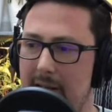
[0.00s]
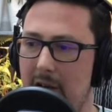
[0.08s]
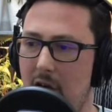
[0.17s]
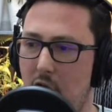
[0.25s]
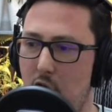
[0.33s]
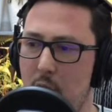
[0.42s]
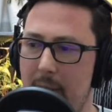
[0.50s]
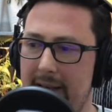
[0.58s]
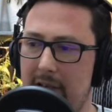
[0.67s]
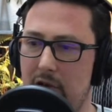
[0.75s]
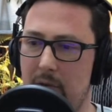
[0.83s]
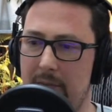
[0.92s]
home
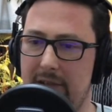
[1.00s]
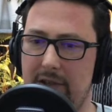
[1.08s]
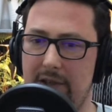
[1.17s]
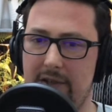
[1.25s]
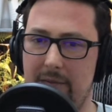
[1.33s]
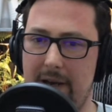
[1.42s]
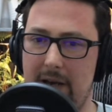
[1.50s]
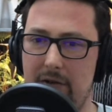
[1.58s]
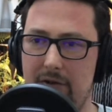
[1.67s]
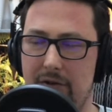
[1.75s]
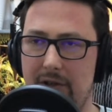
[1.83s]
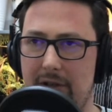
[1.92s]
economics is
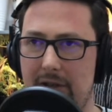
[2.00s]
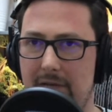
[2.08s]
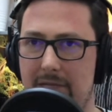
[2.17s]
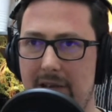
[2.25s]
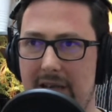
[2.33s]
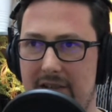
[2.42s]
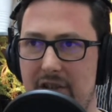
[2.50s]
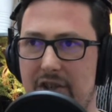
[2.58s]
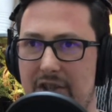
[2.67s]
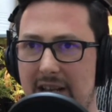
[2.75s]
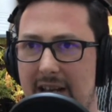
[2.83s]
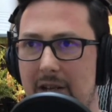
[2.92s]
about a
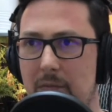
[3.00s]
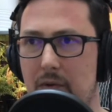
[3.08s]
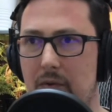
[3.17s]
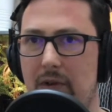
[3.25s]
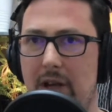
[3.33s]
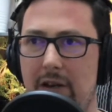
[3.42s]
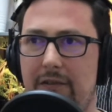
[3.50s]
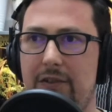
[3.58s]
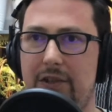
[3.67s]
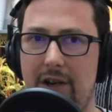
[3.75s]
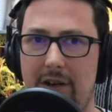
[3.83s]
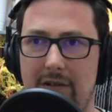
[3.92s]
sustainable
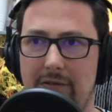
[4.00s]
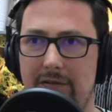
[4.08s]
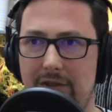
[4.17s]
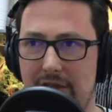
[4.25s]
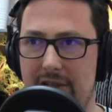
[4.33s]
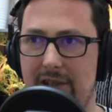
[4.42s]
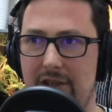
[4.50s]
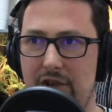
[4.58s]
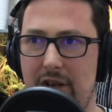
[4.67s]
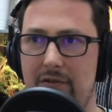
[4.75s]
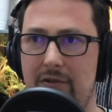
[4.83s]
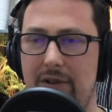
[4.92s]
lifestyle, just in general.